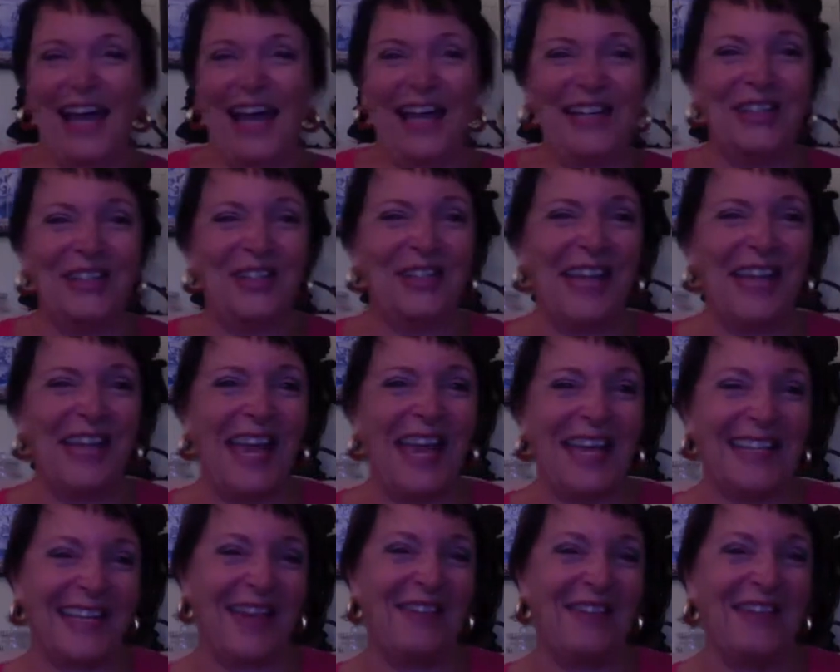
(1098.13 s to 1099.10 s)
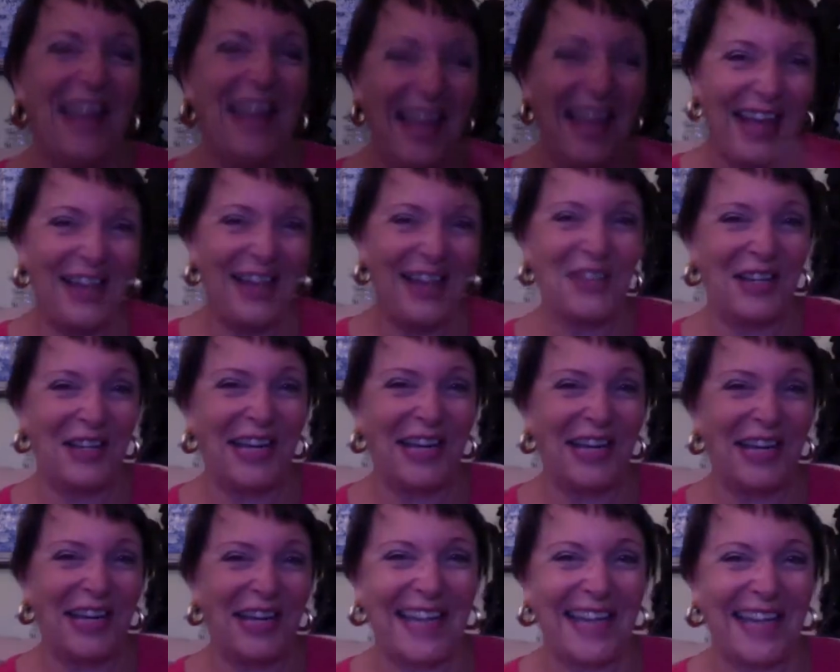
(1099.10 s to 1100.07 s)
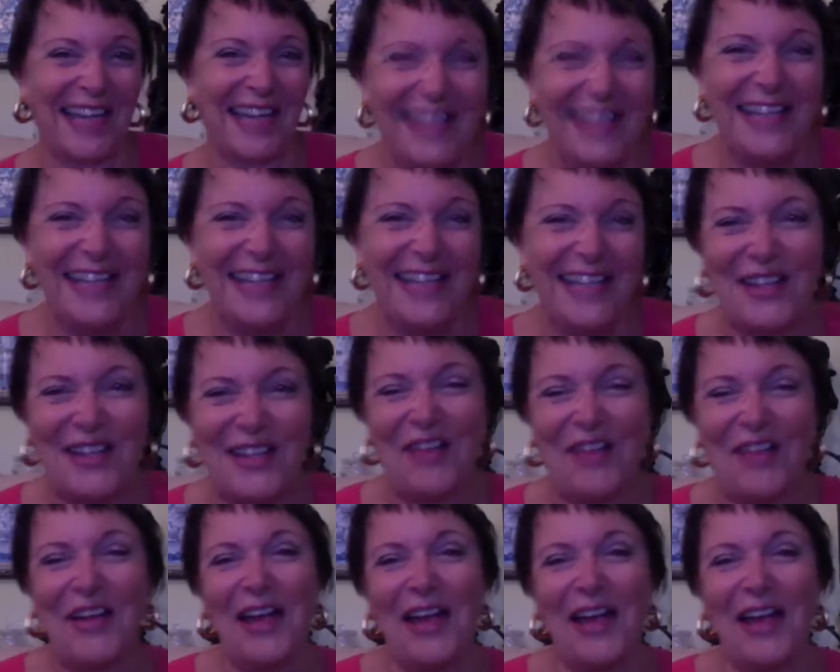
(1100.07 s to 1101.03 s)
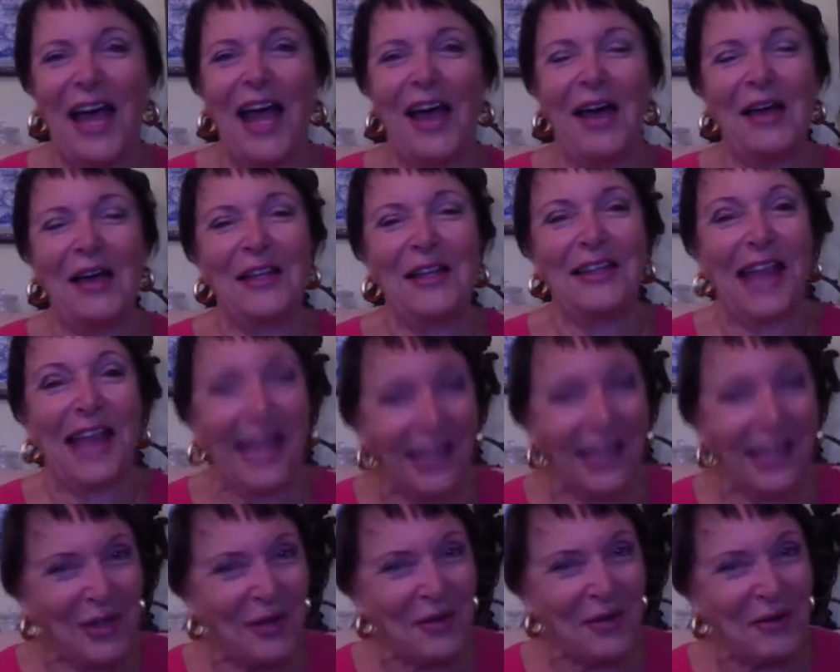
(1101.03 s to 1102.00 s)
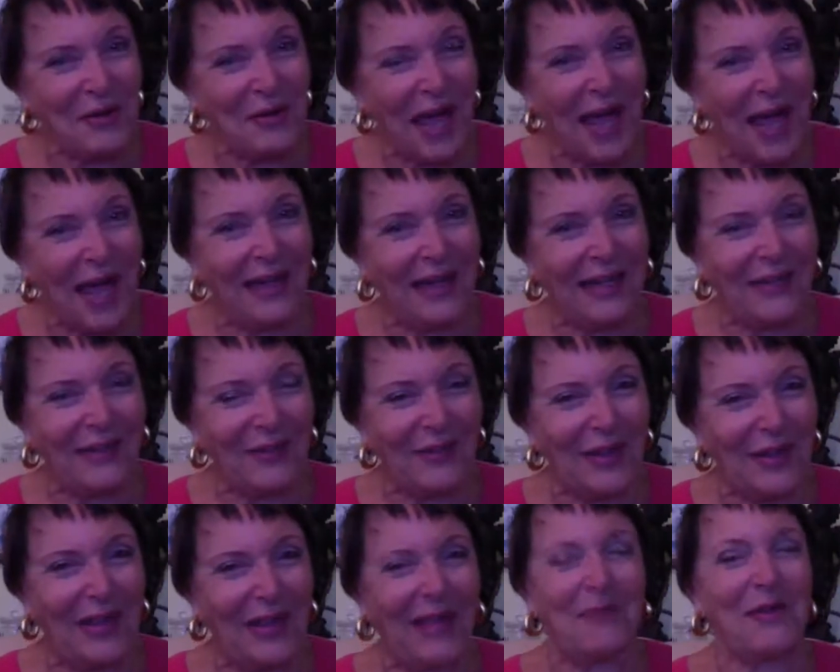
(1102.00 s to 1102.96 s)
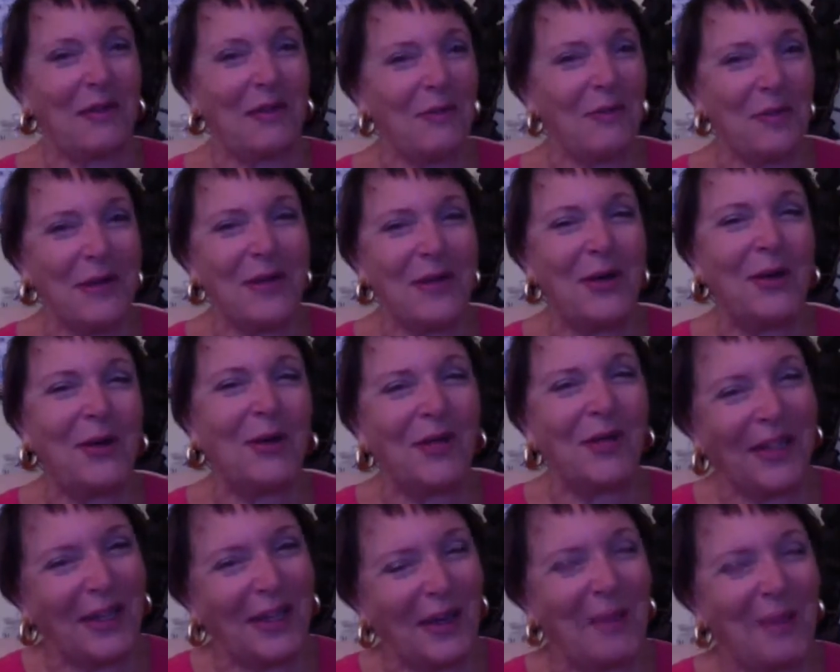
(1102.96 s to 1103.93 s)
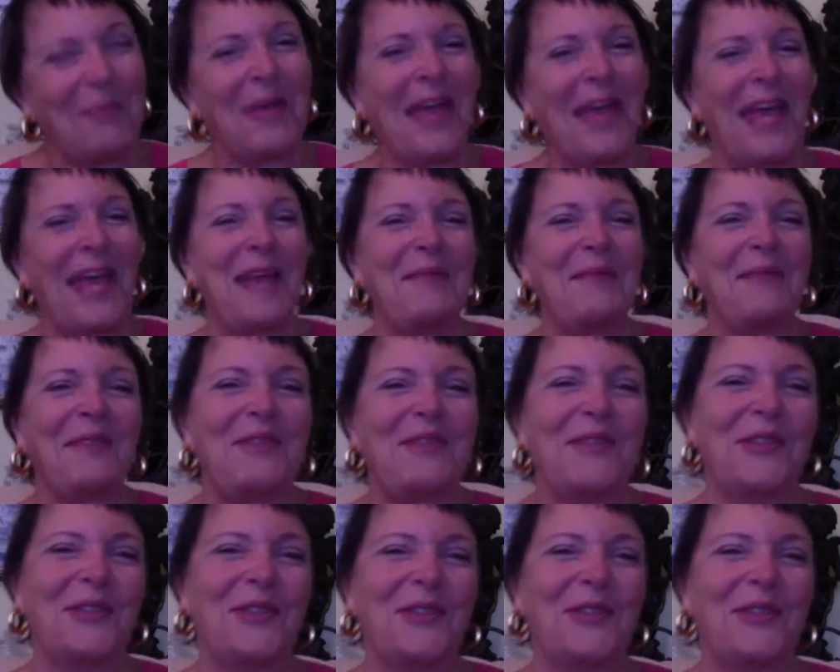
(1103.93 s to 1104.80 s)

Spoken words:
And she takes it out and she likes cake. So thank you. I've never been called a cupcake before.